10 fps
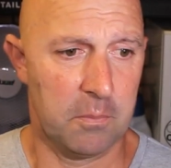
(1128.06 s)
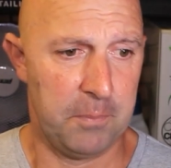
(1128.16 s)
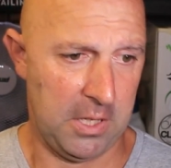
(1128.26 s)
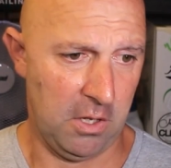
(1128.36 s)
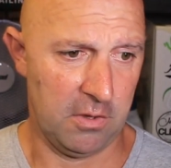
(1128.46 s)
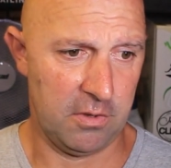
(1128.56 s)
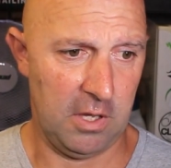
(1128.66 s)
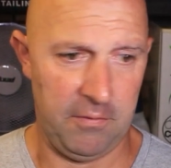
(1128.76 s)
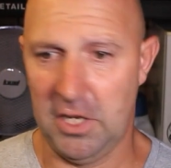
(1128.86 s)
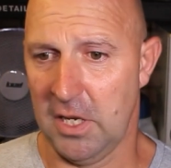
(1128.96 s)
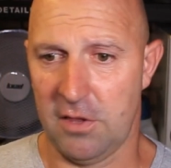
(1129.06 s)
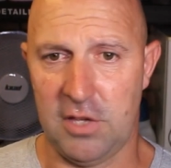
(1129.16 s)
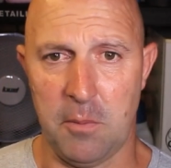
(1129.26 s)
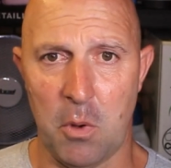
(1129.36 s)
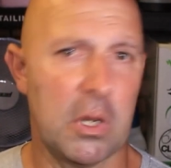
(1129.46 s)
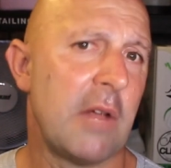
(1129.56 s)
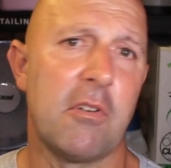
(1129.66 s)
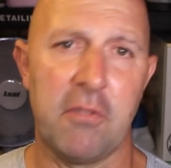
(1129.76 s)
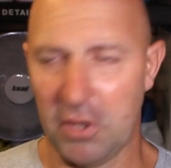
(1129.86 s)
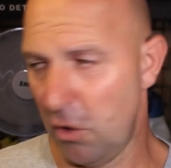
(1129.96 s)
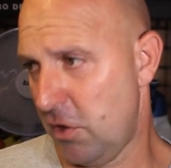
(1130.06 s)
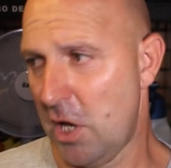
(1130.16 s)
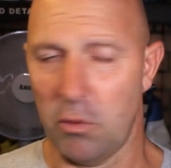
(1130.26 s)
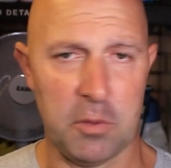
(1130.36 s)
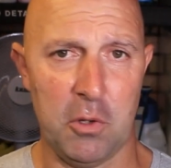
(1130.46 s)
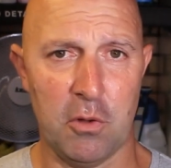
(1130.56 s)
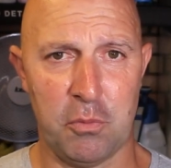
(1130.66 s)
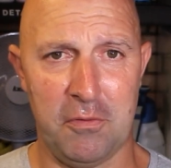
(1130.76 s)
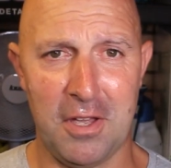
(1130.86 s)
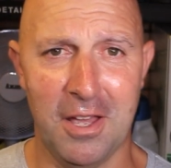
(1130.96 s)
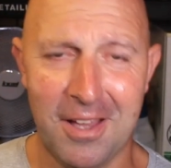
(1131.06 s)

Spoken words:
because if I didn't get sent them, I wouldn't have a review channel, to be honest with you.